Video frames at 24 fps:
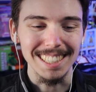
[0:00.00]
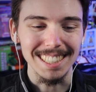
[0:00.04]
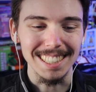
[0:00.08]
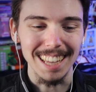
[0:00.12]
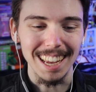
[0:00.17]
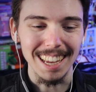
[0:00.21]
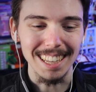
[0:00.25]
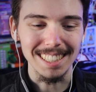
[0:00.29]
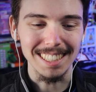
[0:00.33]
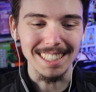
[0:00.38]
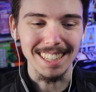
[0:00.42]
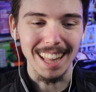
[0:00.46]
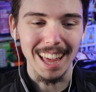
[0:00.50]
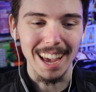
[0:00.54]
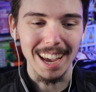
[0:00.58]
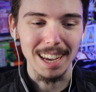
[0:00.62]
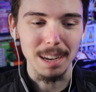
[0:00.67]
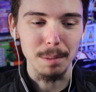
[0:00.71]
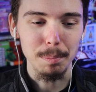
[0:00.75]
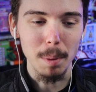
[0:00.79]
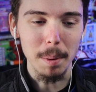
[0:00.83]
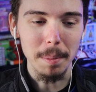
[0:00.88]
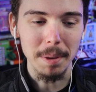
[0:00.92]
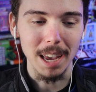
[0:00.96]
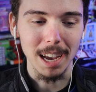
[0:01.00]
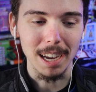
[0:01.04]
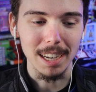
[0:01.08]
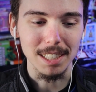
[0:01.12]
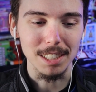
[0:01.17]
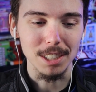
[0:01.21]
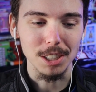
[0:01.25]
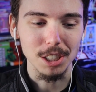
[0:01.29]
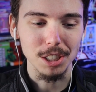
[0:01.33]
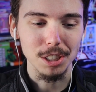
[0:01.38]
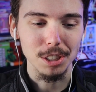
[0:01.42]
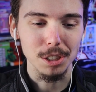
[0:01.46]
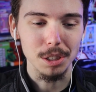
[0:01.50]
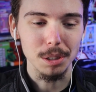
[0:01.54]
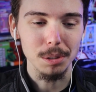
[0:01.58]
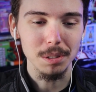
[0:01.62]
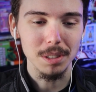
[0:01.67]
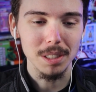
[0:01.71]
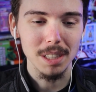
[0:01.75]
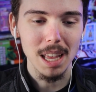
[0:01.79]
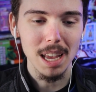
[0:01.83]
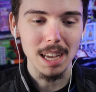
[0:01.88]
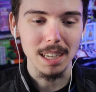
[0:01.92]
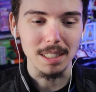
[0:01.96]
Zane's like, maybe I could just use
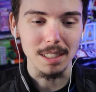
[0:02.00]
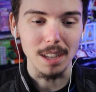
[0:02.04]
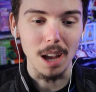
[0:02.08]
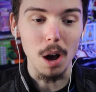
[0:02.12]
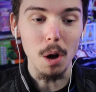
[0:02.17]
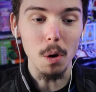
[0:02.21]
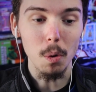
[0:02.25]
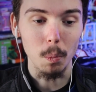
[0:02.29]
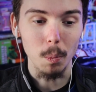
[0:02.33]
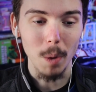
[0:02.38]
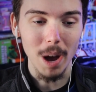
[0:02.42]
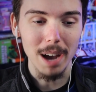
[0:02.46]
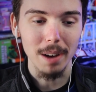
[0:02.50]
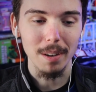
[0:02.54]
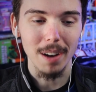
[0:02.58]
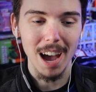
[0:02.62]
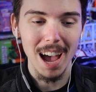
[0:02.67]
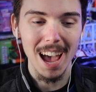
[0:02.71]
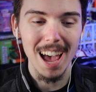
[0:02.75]
this. Oh, wow.